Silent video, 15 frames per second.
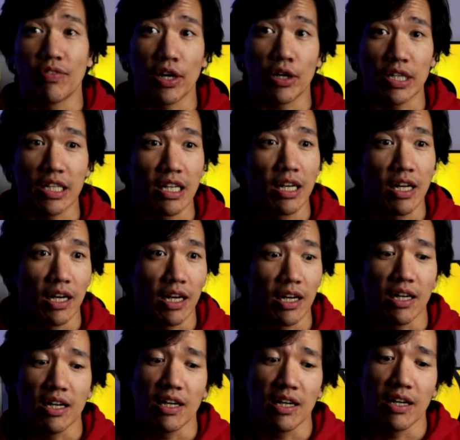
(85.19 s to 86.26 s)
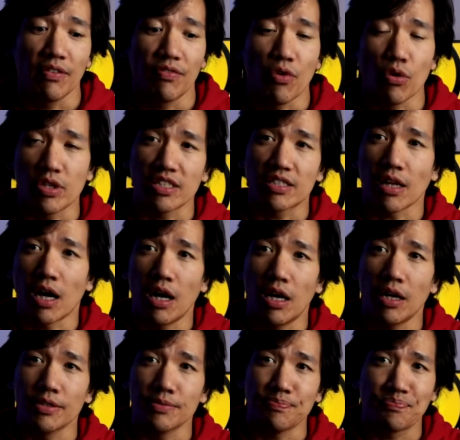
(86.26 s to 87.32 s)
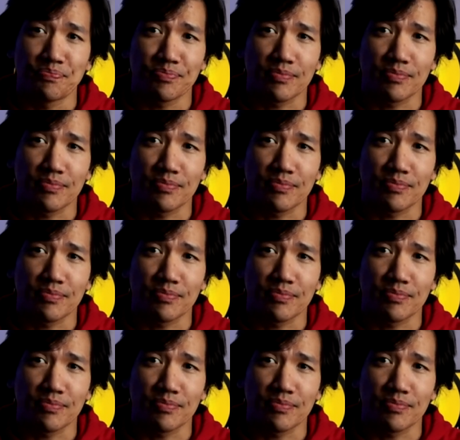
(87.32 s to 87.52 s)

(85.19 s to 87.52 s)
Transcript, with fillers: very uh, focused on